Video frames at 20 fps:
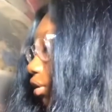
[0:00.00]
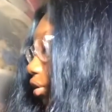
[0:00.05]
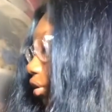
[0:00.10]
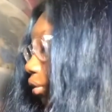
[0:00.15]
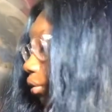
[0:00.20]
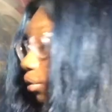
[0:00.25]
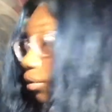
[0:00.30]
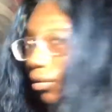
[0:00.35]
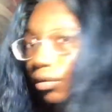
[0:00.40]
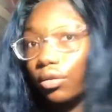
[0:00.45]
just
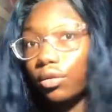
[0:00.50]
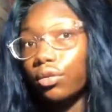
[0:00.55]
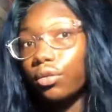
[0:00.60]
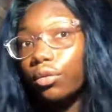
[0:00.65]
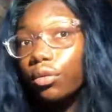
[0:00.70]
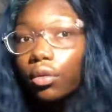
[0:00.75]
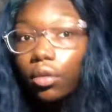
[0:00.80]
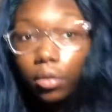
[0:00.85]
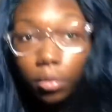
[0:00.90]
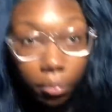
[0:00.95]
going
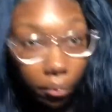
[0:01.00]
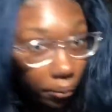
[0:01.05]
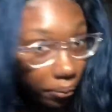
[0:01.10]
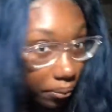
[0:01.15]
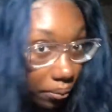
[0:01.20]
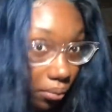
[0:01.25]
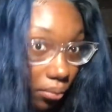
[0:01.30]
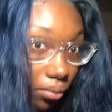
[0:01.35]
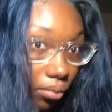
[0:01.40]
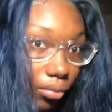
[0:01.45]
to,
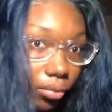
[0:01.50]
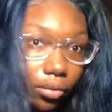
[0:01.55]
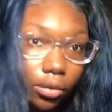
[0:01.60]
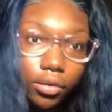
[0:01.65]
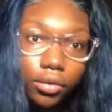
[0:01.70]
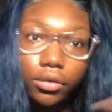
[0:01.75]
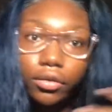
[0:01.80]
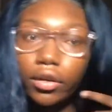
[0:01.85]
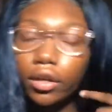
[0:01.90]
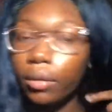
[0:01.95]
well,
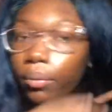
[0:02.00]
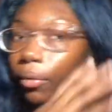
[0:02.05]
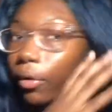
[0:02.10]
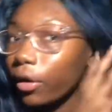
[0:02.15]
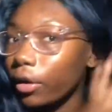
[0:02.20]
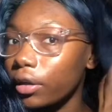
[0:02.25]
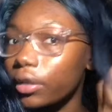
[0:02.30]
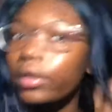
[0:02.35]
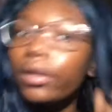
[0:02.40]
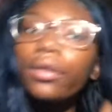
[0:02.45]
it's already
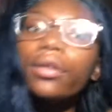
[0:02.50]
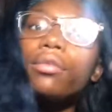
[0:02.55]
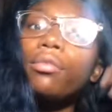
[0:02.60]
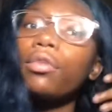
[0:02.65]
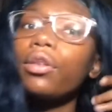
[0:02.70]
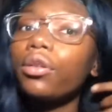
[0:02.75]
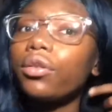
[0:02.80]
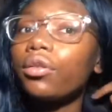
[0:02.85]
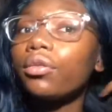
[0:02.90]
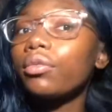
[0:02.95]
parted down the
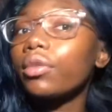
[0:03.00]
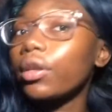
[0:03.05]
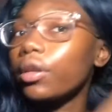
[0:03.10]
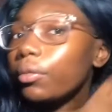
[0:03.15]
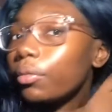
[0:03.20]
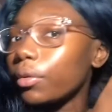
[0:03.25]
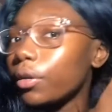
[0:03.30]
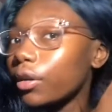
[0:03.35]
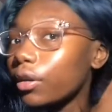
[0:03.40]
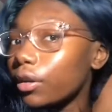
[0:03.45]
middle. I'm
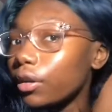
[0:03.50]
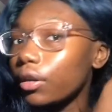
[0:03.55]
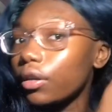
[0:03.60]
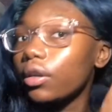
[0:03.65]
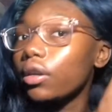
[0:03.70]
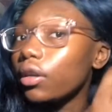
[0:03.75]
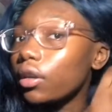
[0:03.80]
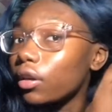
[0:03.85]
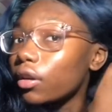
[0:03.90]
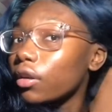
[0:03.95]
gonna put
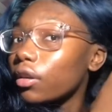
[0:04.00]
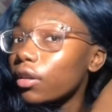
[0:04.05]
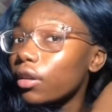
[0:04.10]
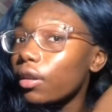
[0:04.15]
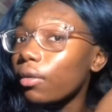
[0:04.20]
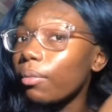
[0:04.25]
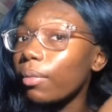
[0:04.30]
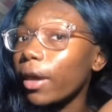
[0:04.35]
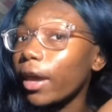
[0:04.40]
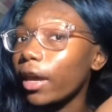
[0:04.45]

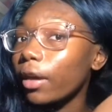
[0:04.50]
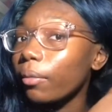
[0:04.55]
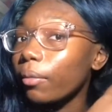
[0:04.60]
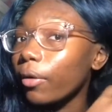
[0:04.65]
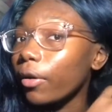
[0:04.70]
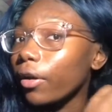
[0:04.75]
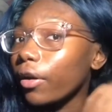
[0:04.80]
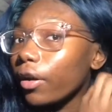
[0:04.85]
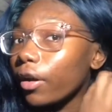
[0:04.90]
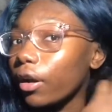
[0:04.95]
the back
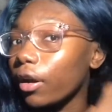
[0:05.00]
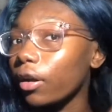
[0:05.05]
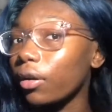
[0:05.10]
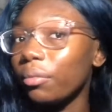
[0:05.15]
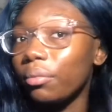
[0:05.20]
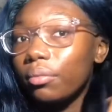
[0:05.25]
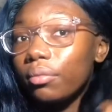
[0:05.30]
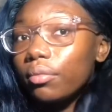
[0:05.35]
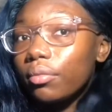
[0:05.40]
part up.